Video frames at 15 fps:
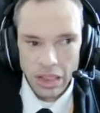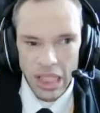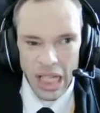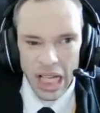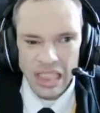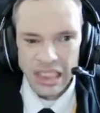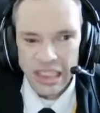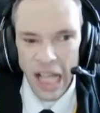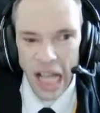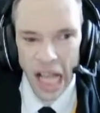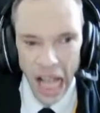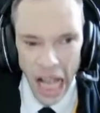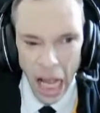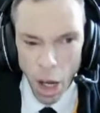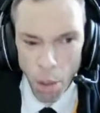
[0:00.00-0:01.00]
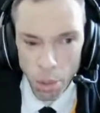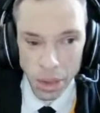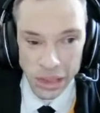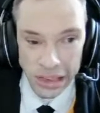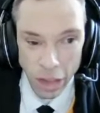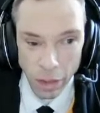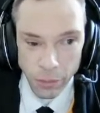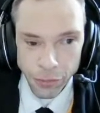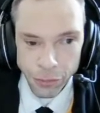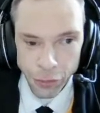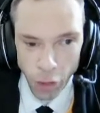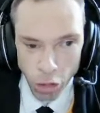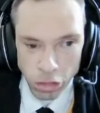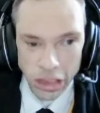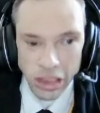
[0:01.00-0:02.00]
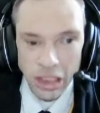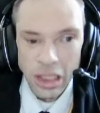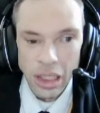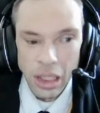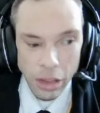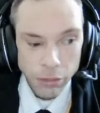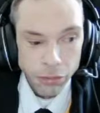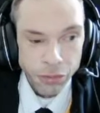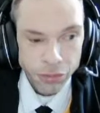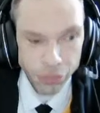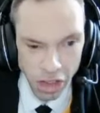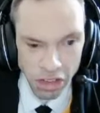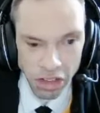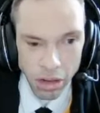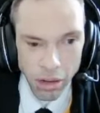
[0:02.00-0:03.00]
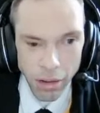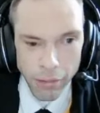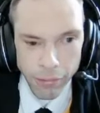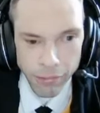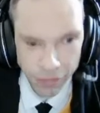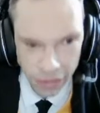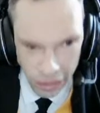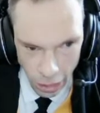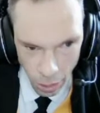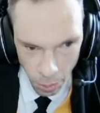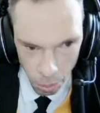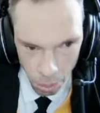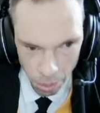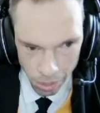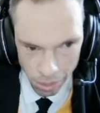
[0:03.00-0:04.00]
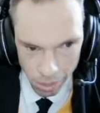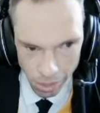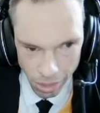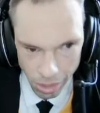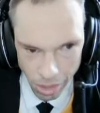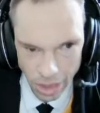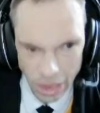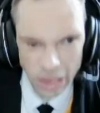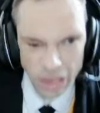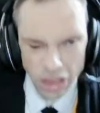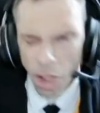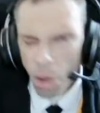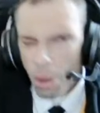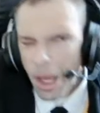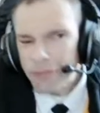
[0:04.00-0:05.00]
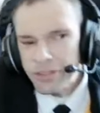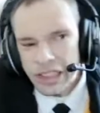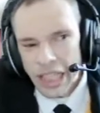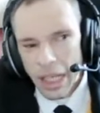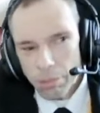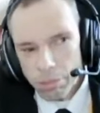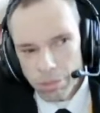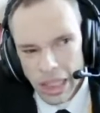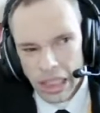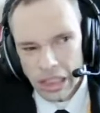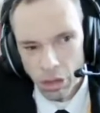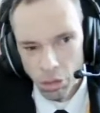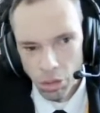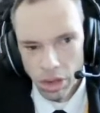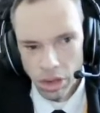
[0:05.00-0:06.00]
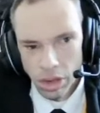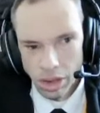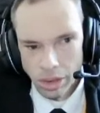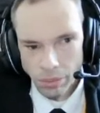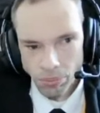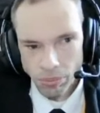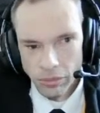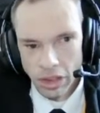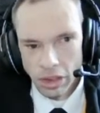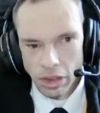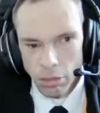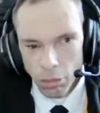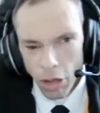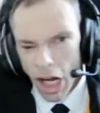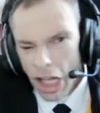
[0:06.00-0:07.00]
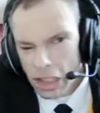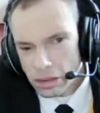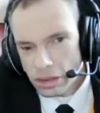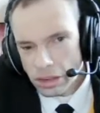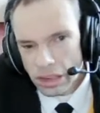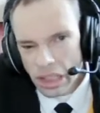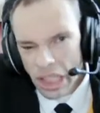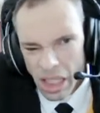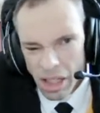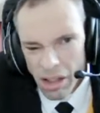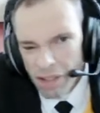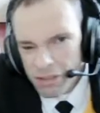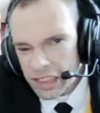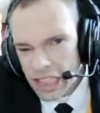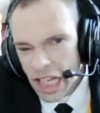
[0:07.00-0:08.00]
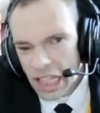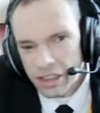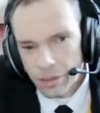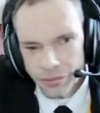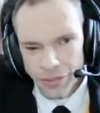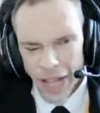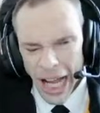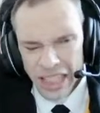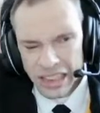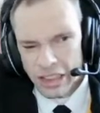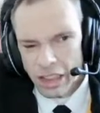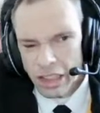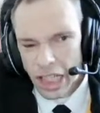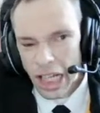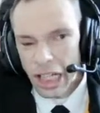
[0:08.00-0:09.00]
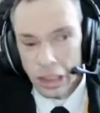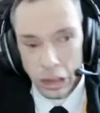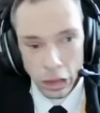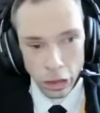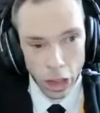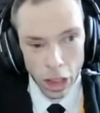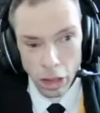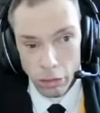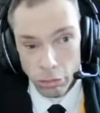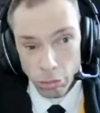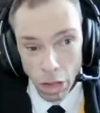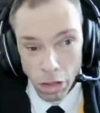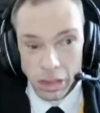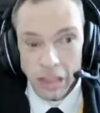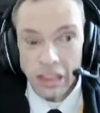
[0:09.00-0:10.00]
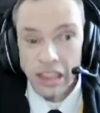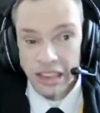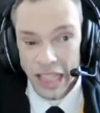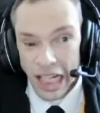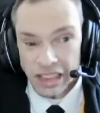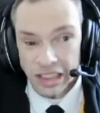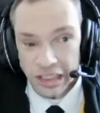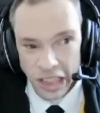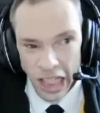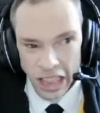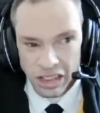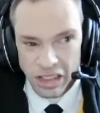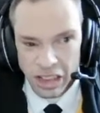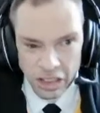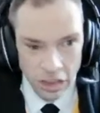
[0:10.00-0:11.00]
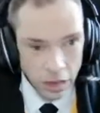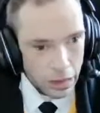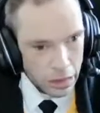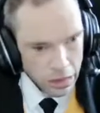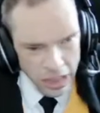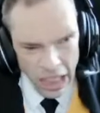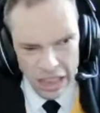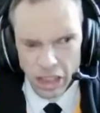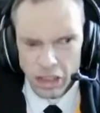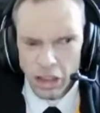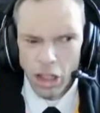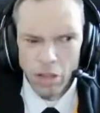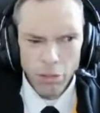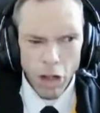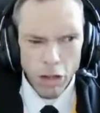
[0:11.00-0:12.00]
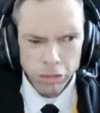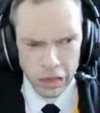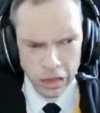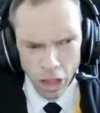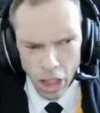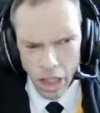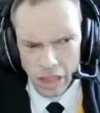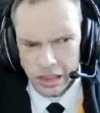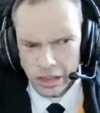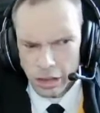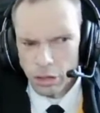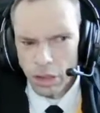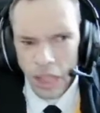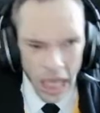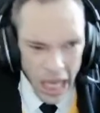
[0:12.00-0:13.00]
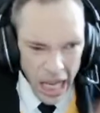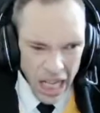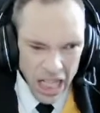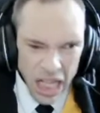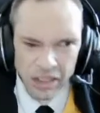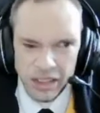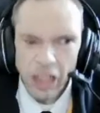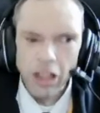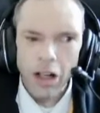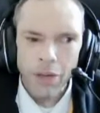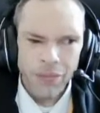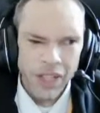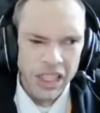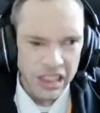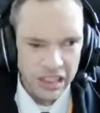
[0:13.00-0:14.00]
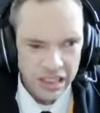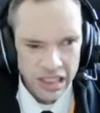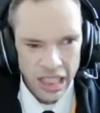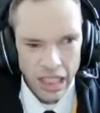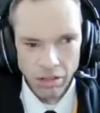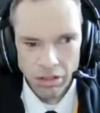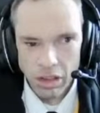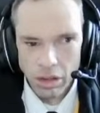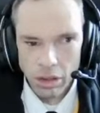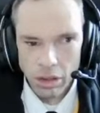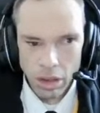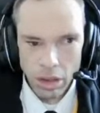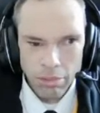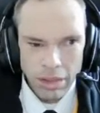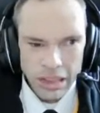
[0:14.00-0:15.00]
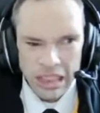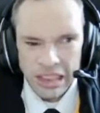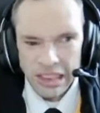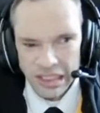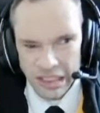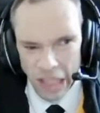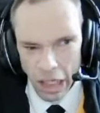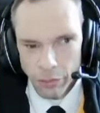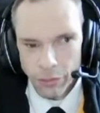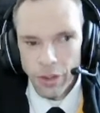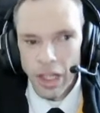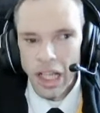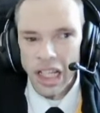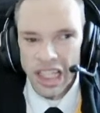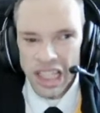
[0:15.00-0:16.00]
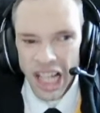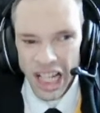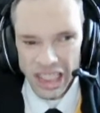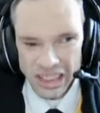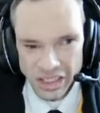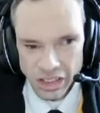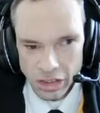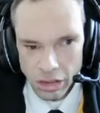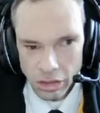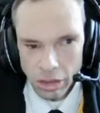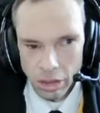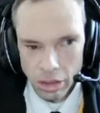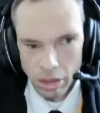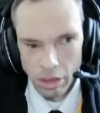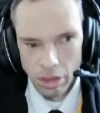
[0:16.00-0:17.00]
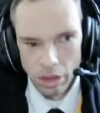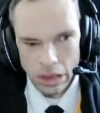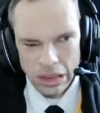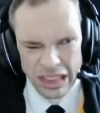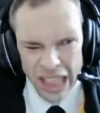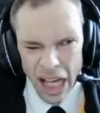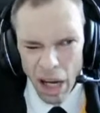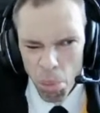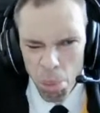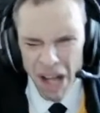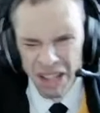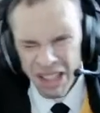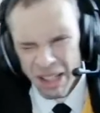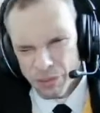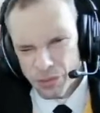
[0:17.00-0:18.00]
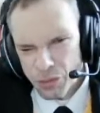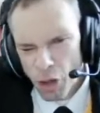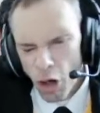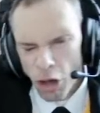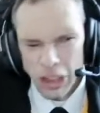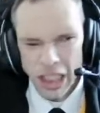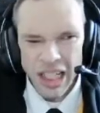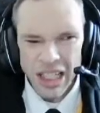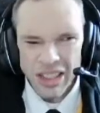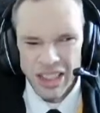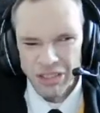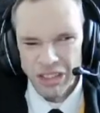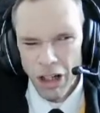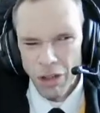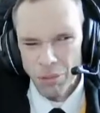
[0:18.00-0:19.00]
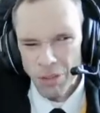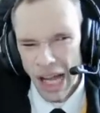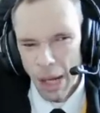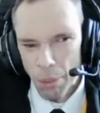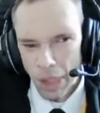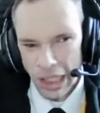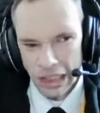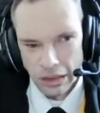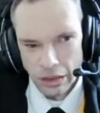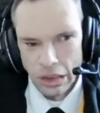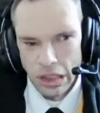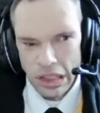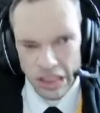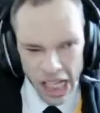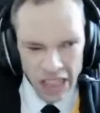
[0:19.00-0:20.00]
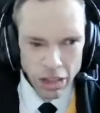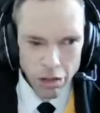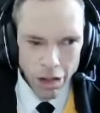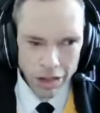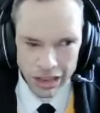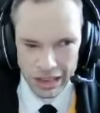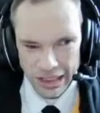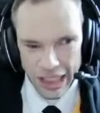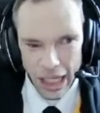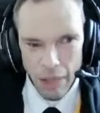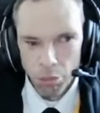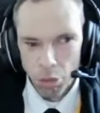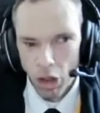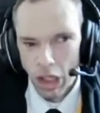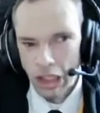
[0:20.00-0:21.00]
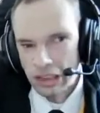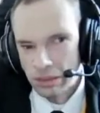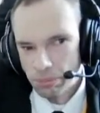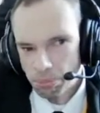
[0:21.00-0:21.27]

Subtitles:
It's how it's unfolding in front of you. You have to get real. Right? In the other day, the facts are there. Kirk Ronan is Hans Stanton. Then you got Wolf's Castle. And then you got Vickerstown, which is South Lynn. Now work it forward and then go that way. Then you'll understand why.